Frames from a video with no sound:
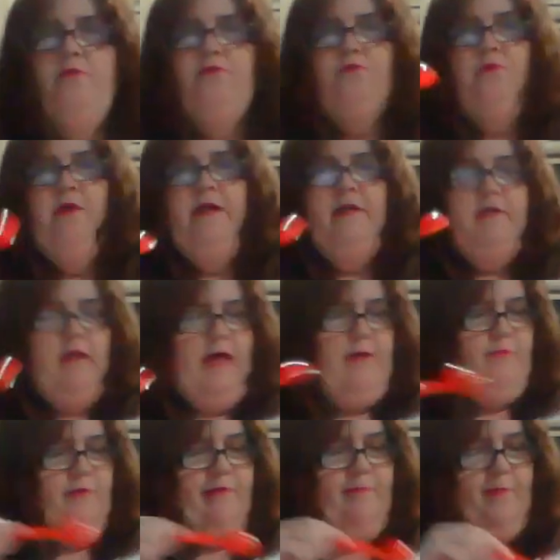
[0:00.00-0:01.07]
3
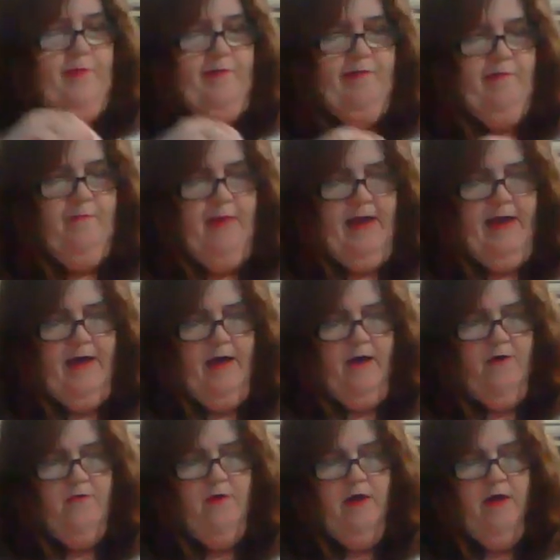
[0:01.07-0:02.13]
tablespoons of
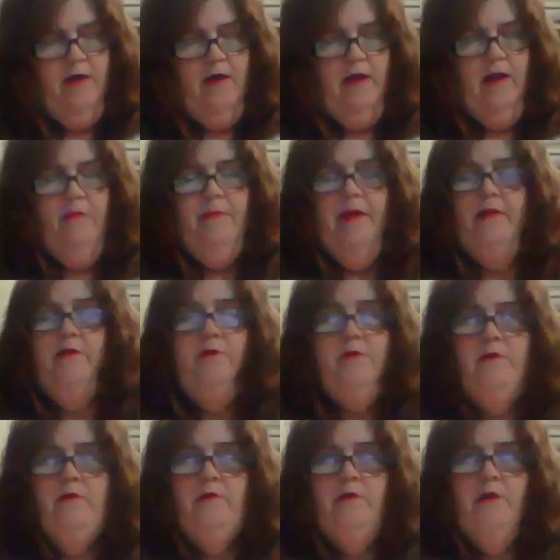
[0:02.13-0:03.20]
mayo. You
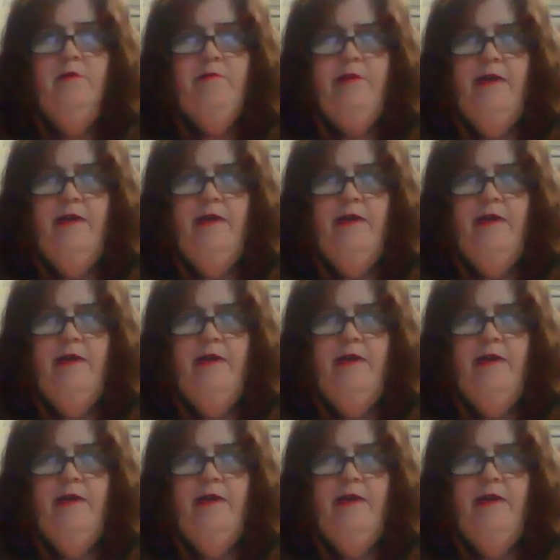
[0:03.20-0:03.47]
can use a